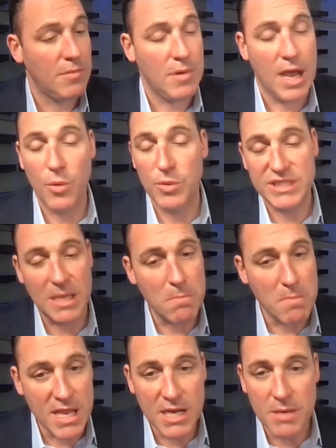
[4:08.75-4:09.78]
I don't want to say
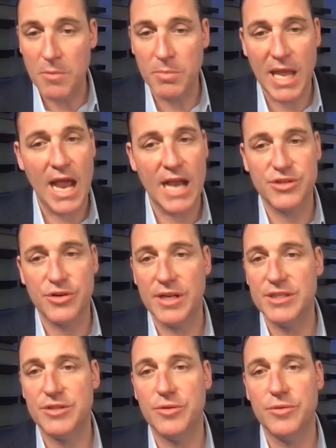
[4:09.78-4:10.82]
minimum
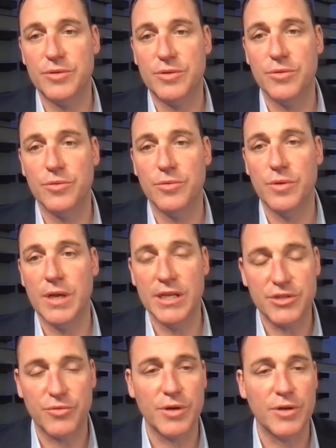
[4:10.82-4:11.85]
casualties to
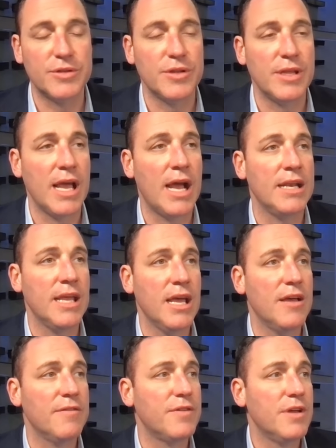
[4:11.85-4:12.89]
Israel, to the
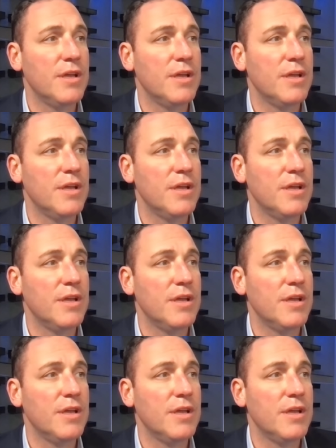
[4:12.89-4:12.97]
IDF,